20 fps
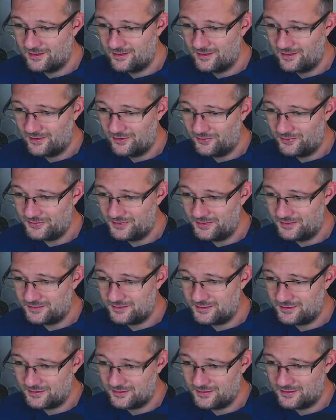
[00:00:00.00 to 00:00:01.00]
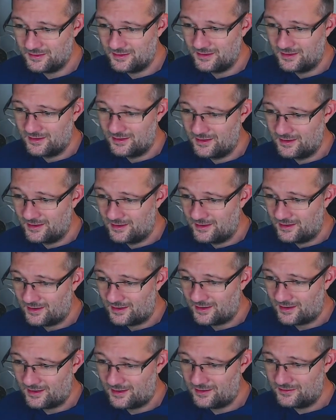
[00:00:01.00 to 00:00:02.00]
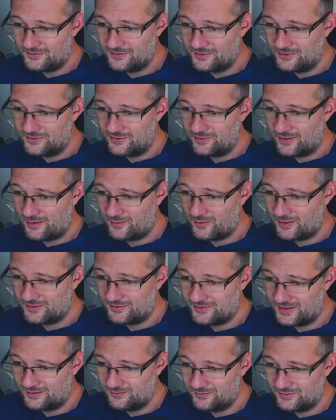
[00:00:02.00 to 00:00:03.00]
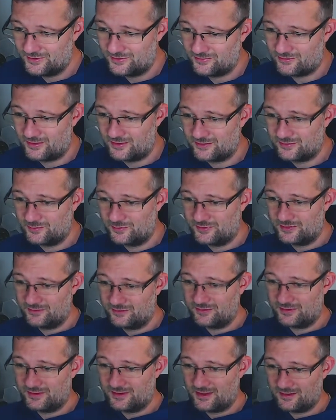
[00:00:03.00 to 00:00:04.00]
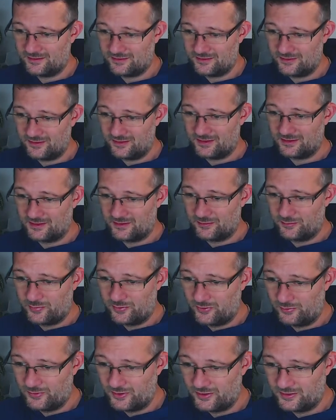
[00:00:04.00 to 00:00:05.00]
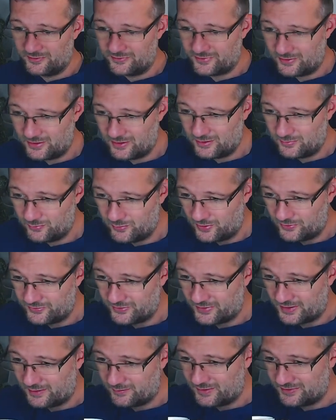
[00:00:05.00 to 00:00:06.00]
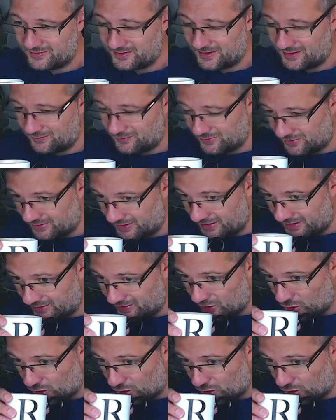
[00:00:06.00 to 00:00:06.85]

what's this? How to do MS Teams integration with ServiceNerd so that I can deploy my entire bot on MS Teams I need.